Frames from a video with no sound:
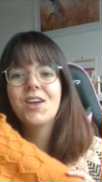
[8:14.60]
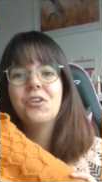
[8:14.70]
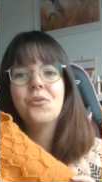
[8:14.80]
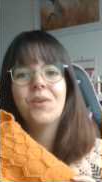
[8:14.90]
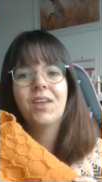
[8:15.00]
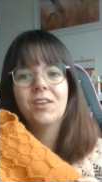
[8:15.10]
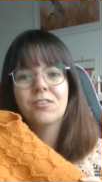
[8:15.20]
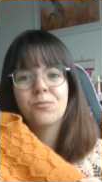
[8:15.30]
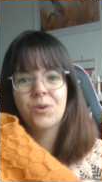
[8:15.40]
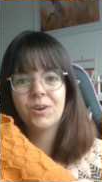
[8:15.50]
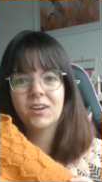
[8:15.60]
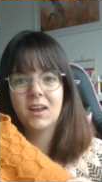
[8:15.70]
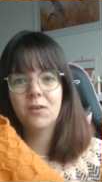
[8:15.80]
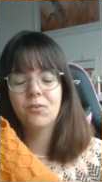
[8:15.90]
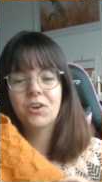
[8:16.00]
doing its work,
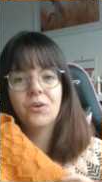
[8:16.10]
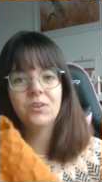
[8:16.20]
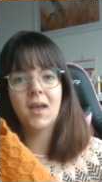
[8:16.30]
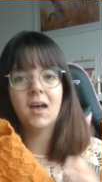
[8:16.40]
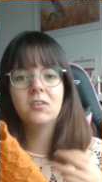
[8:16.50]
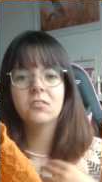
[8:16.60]
that it will go down